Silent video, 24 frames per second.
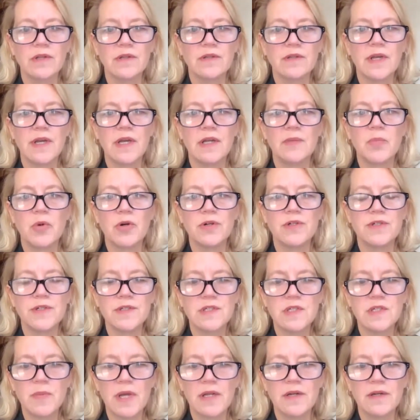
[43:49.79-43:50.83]
that they had
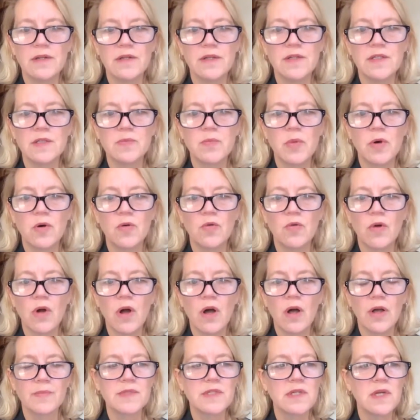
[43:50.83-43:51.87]
participated in these
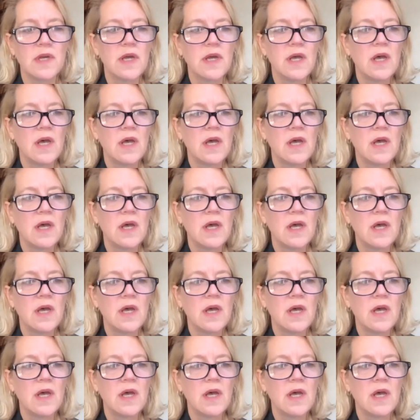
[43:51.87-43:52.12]
pogroms.